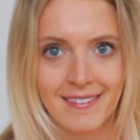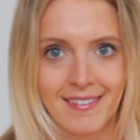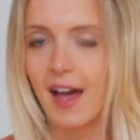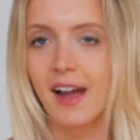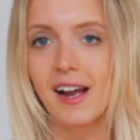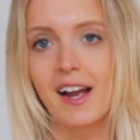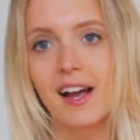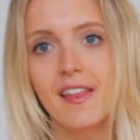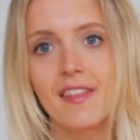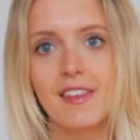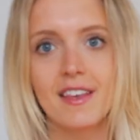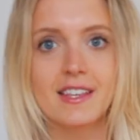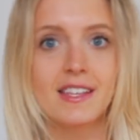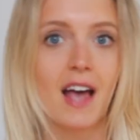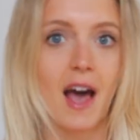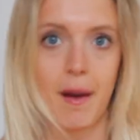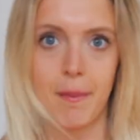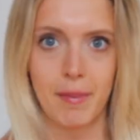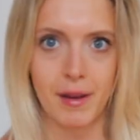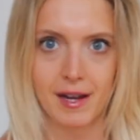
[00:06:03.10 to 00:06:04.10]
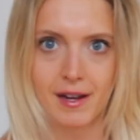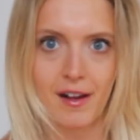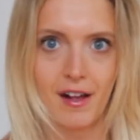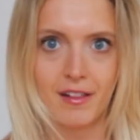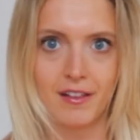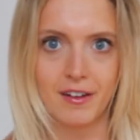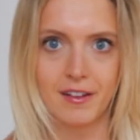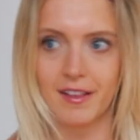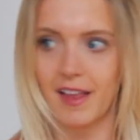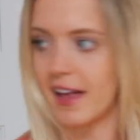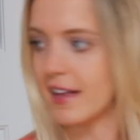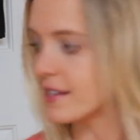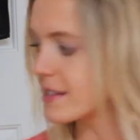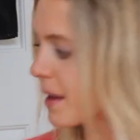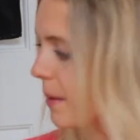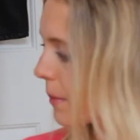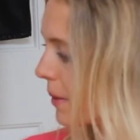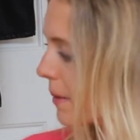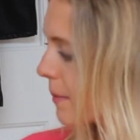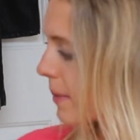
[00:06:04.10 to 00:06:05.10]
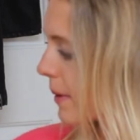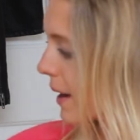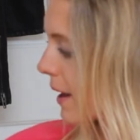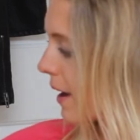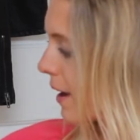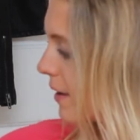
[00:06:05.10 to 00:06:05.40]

I got this hot pink color last summer, but I